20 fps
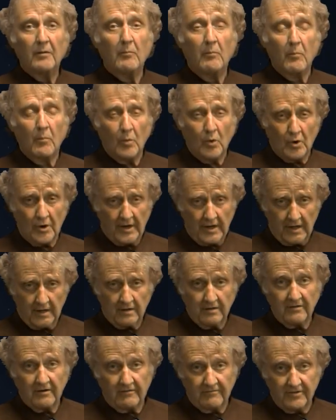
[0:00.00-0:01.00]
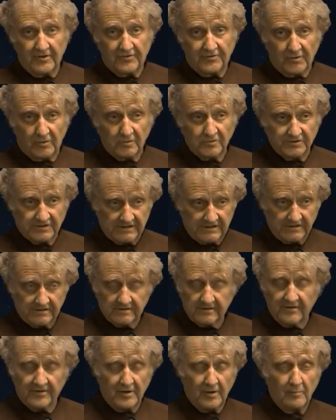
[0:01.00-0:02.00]
morning of the solstice.
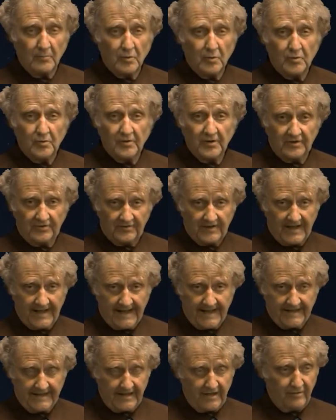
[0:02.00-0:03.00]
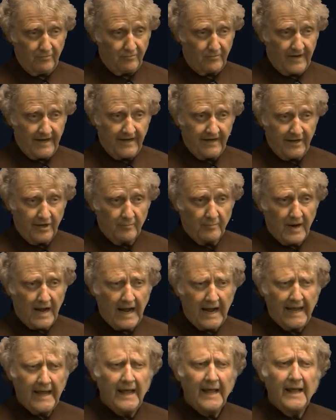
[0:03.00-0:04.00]
The moon is handy right
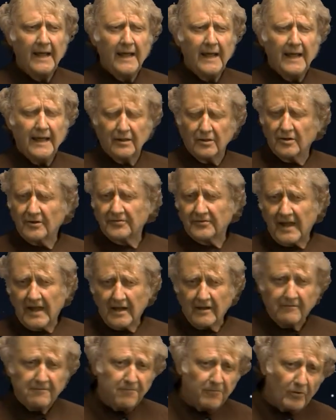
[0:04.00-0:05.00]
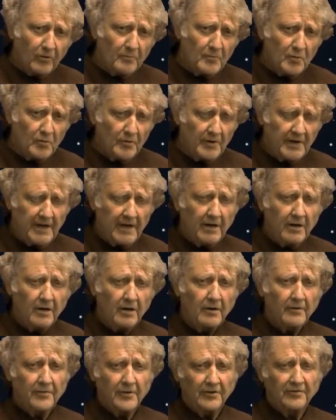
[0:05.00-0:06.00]
nearby. Looks like a full moon
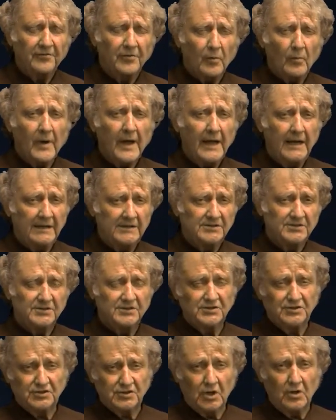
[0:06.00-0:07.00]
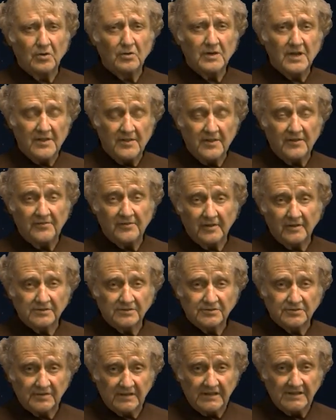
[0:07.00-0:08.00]
here, just the way it's shown in this
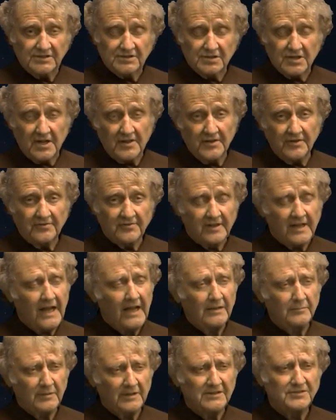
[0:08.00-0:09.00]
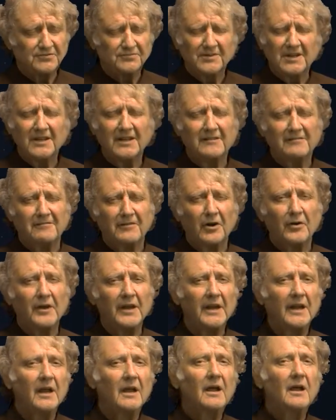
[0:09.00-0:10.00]
illustration on this slide, but it's really
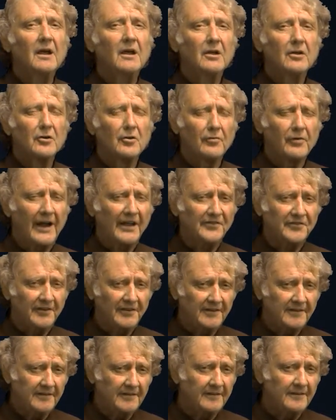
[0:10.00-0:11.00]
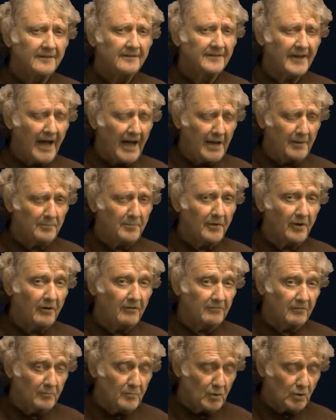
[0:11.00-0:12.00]
very crescent type
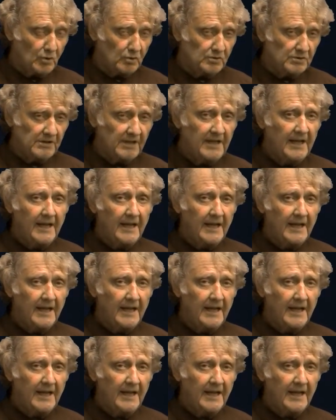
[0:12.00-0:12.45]
of a moon.